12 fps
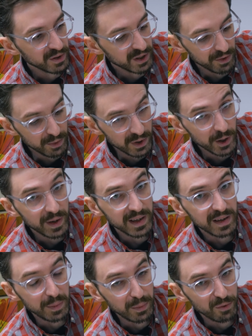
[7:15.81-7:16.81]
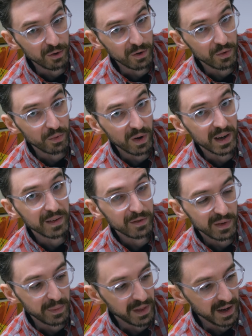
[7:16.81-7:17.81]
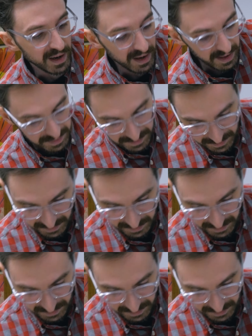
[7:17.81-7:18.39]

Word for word: so we'll go ahead and brew right from there.